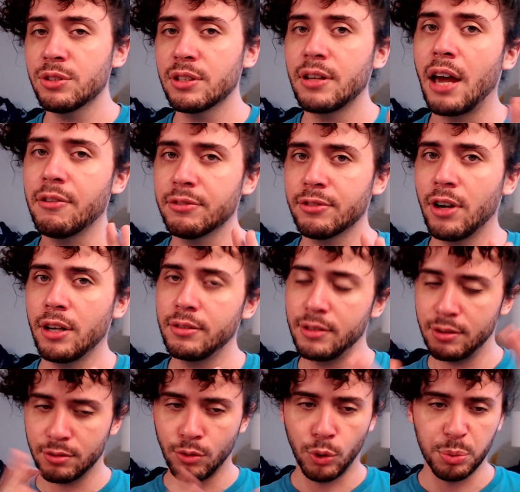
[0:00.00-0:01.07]
Everfrost
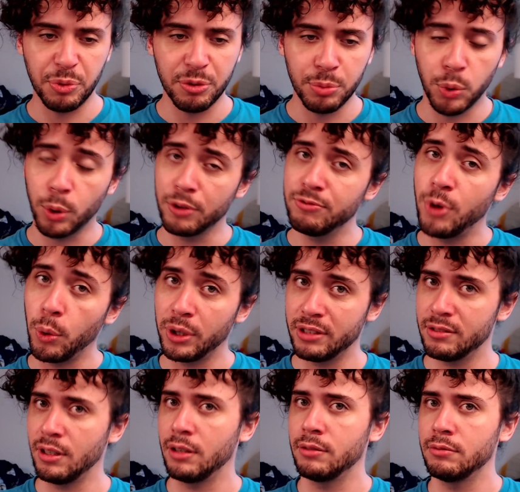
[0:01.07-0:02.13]
is going to be more
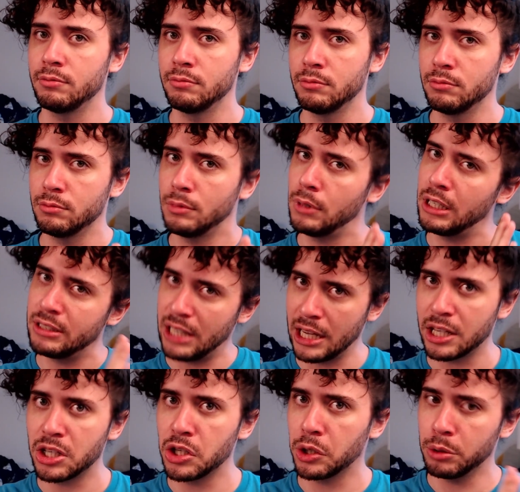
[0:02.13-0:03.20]
focused on a
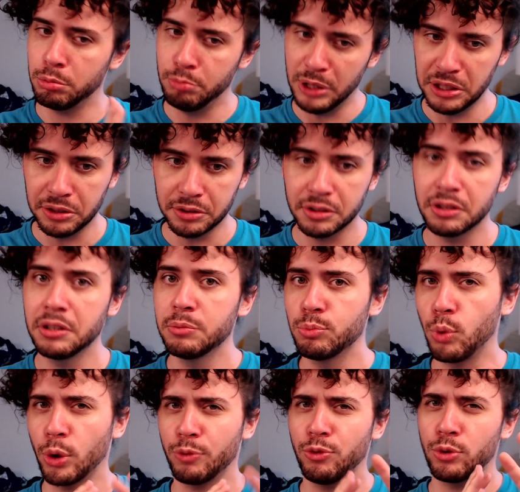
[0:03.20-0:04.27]
tankier build,
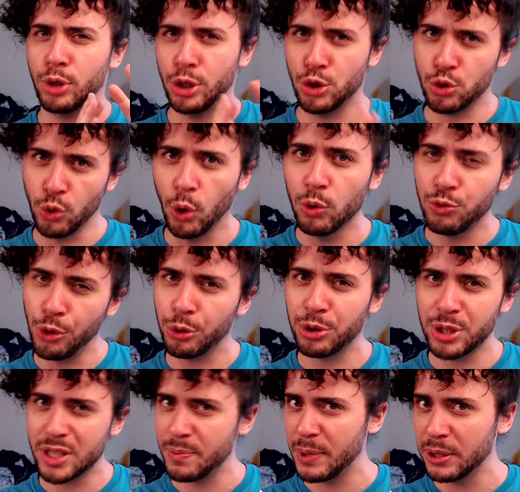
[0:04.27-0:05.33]
more control
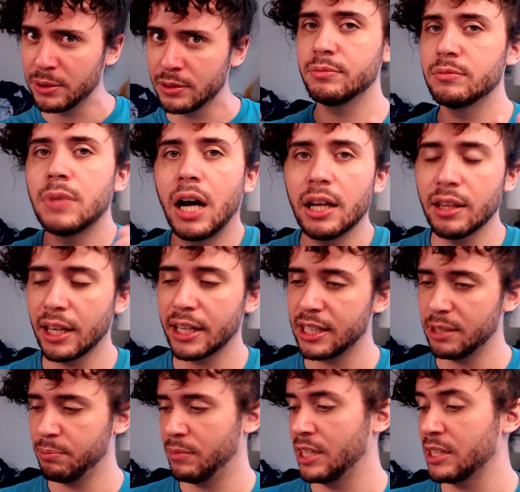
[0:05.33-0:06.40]
focused build. I like
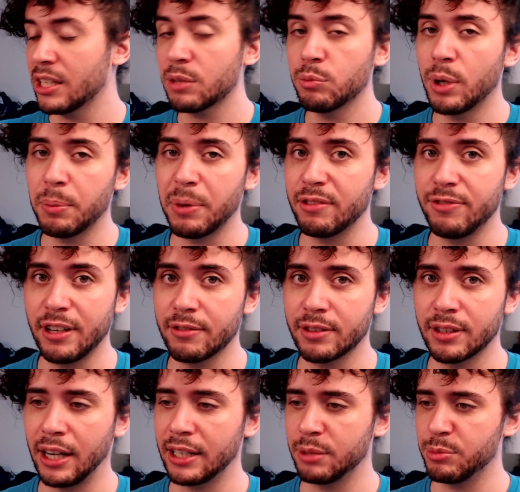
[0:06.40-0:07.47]
it. It's like one of my
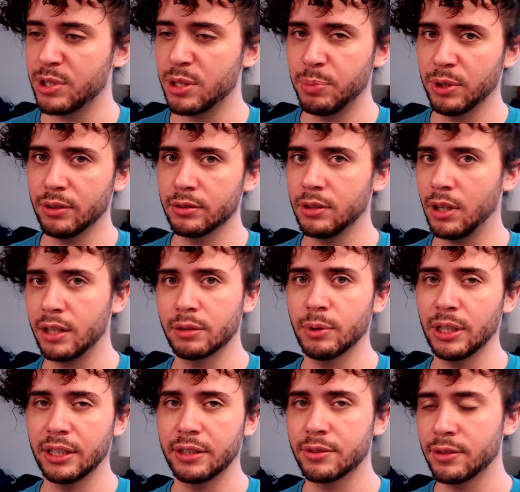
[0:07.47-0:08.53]
favorite items to build on
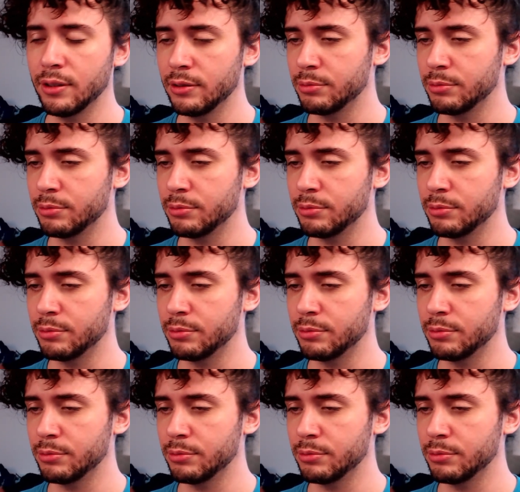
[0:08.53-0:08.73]
Aurelion Sol.